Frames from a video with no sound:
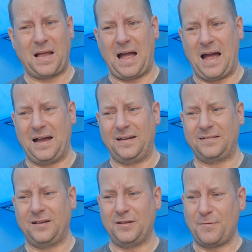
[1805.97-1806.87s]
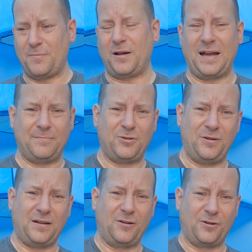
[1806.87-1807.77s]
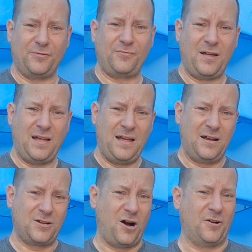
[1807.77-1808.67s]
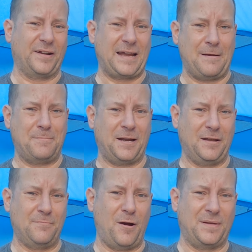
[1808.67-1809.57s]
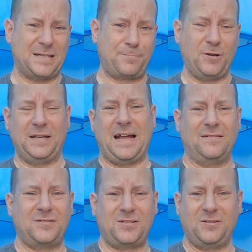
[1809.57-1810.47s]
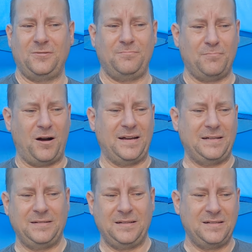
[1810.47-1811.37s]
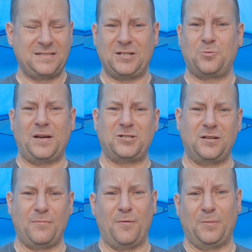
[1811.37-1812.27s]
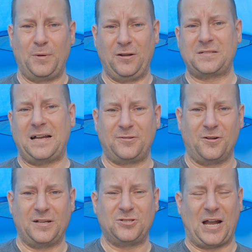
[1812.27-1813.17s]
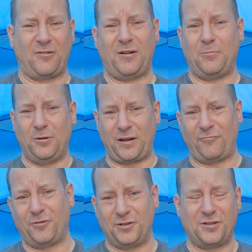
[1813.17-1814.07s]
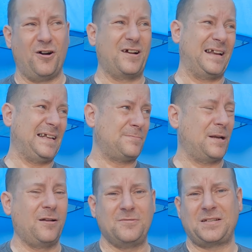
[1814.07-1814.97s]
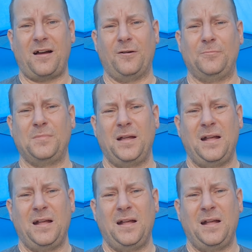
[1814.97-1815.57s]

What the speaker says: And at the moment, I am doing a lot of garden camping at the moment. That's purely down to my situation at the moment. We lost our dog in January. We're looking for another dog. I need to be close to home